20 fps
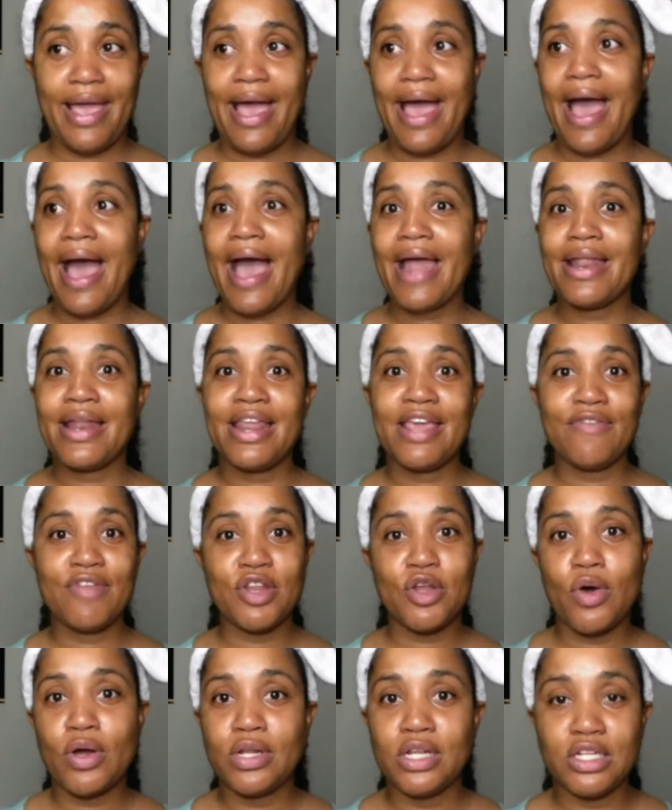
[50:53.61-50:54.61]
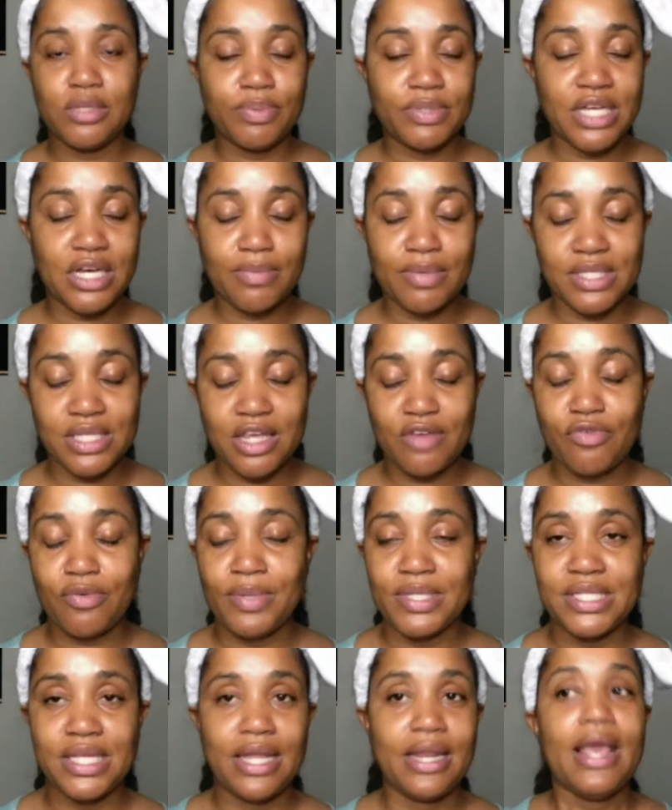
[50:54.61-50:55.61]
I didn't even know I needed to protect my skin from the
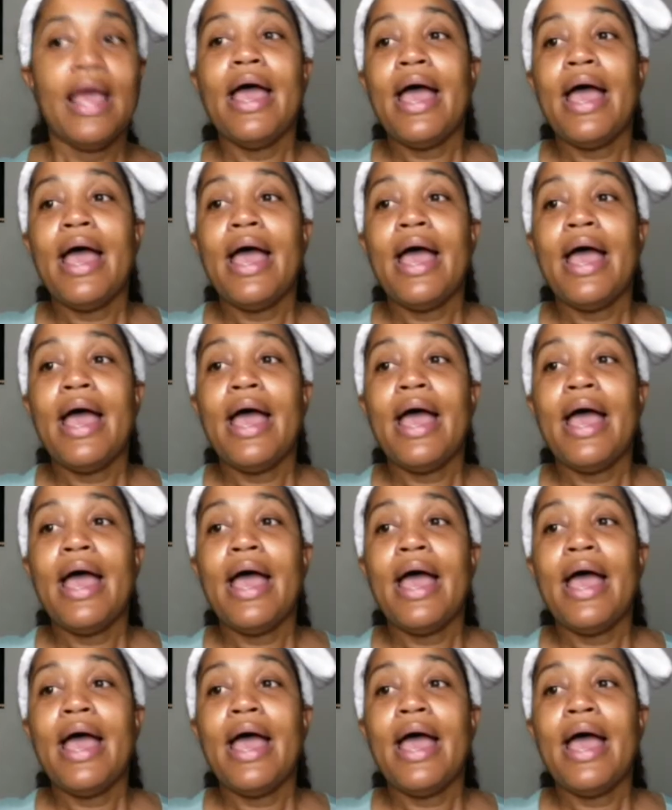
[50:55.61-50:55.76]
sun.